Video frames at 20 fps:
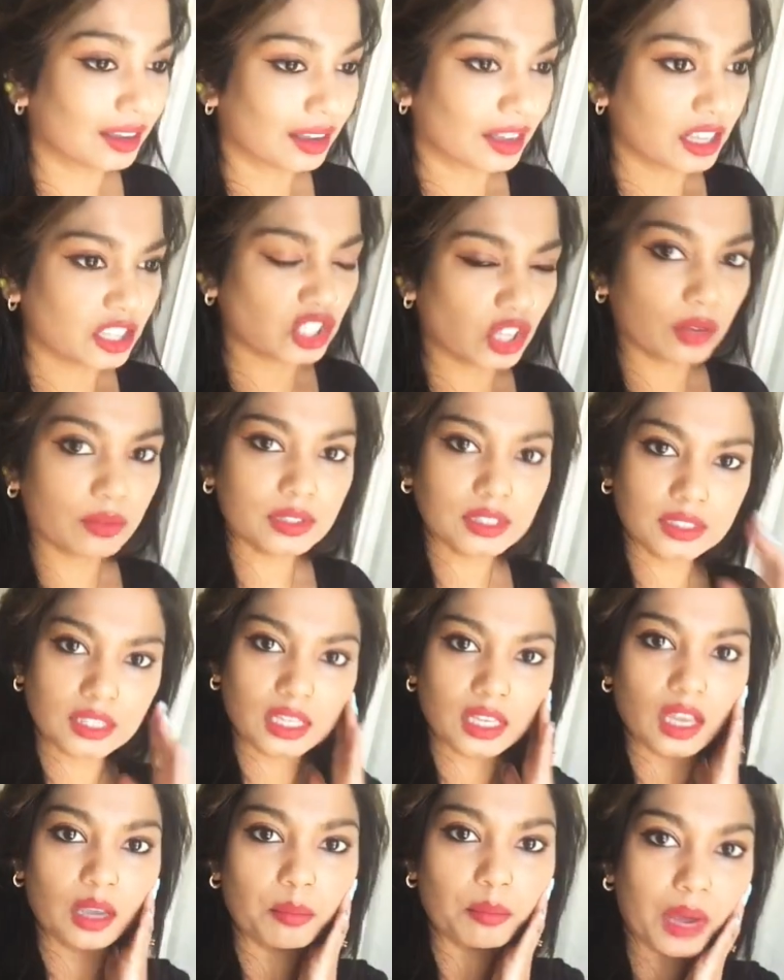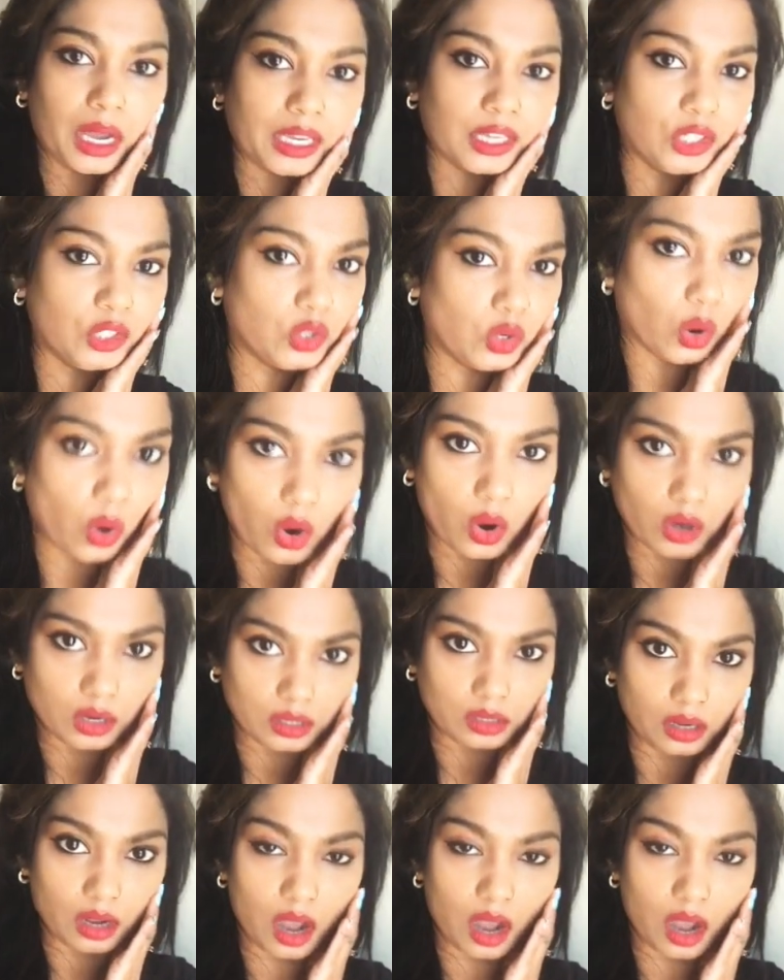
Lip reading: So I was thinking, my God,